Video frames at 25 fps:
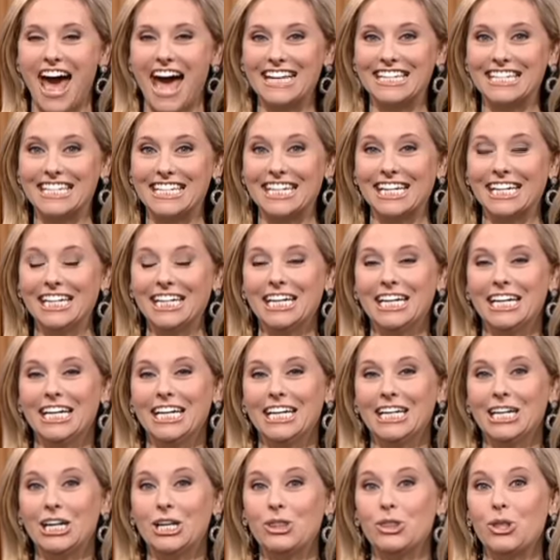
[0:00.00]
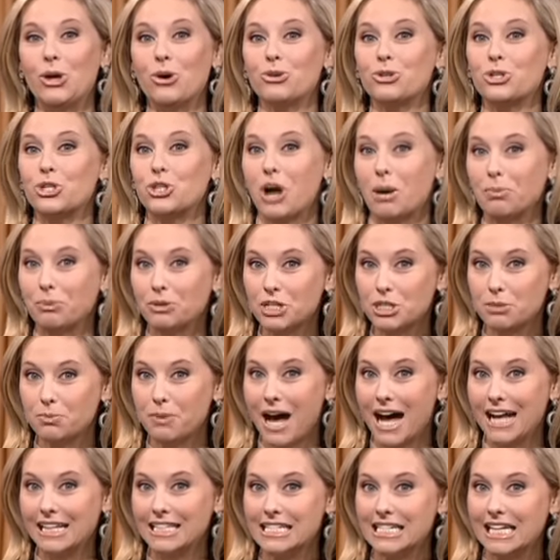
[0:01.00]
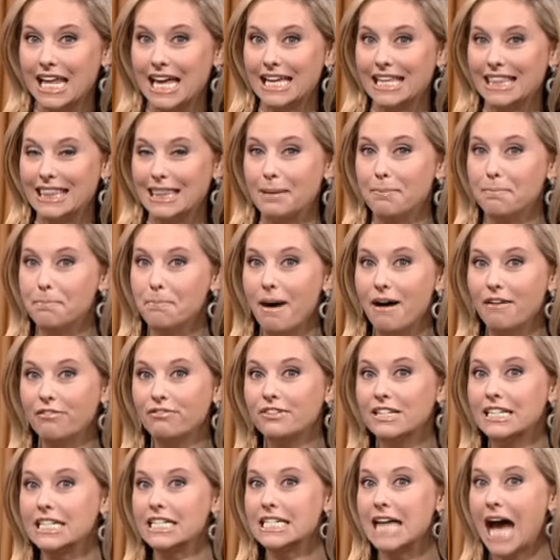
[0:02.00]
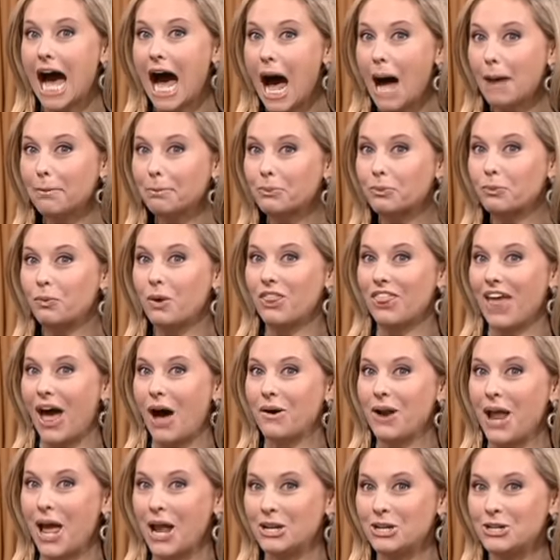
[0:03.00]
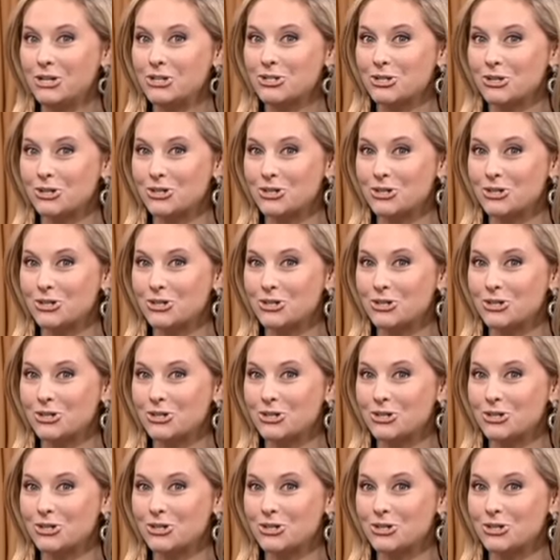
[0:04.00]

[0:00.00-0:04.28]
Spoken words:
fat in those trouble spots like the muffin top without any